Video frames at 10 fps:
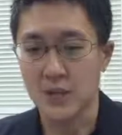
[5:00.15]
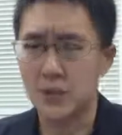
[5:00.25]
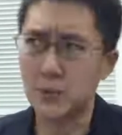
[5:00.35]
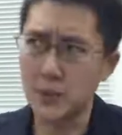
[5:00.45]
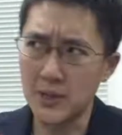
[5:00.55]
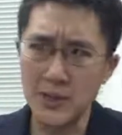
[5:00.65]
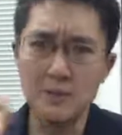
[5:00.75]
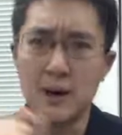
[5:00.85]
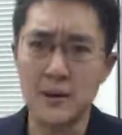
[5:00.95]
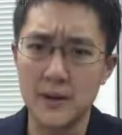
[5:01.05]
So between
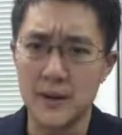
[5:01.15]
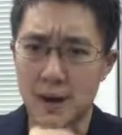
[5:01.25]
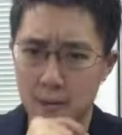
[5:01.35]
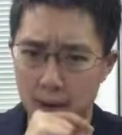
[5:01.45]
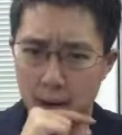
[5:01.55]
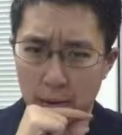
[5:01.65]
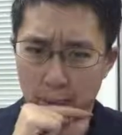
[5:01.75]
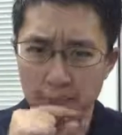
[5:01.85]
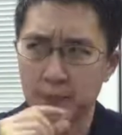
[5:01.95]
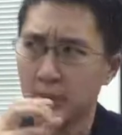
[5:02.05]
inbound and
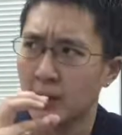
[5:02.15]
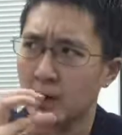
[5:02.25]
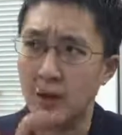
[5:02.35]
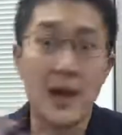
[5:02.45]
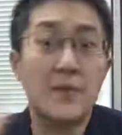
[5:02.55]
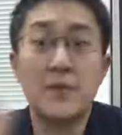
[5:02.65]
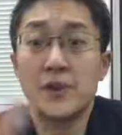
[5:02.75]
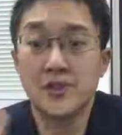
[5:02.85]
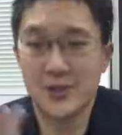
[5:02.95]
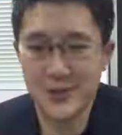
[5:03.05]
outbound,
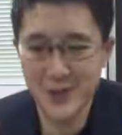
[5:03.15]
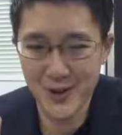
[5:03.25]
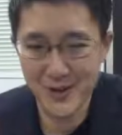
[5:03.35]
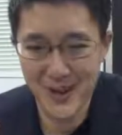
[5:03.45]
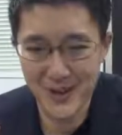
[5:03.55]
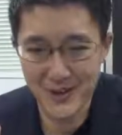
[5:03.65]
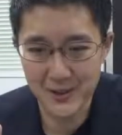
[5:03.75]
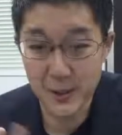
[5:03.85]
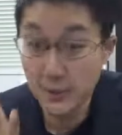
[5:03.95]
leverage yourself harder by